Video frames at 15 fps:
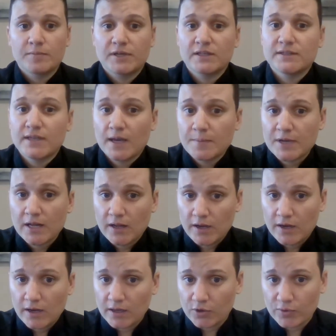
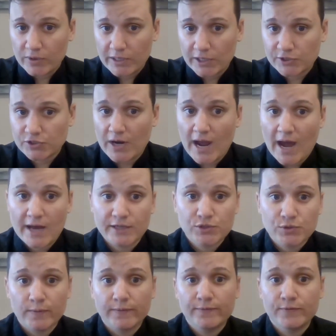Contaminated ingredients are added
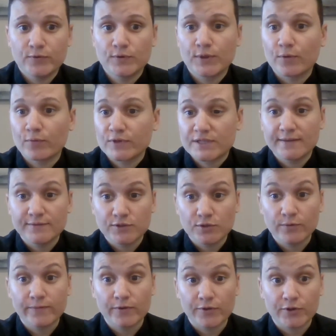to a food that receives
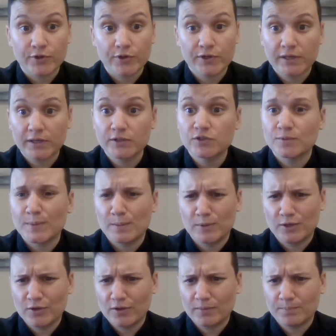no further cooking, so
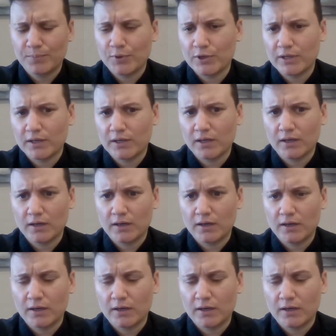maybe putting